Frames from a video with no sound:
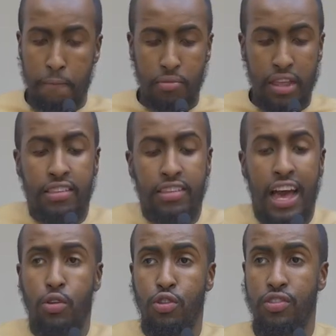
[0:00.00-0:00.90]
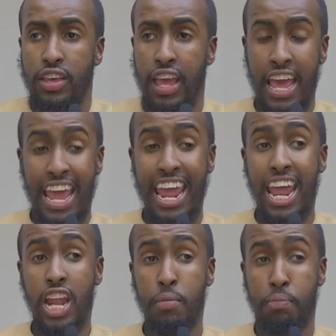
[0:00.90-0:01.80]
This is how you see.
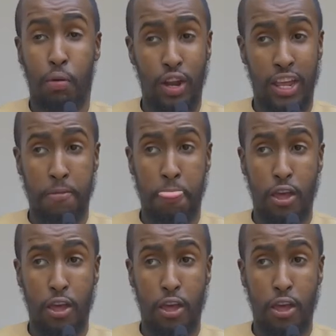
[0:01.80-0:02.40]
Anybody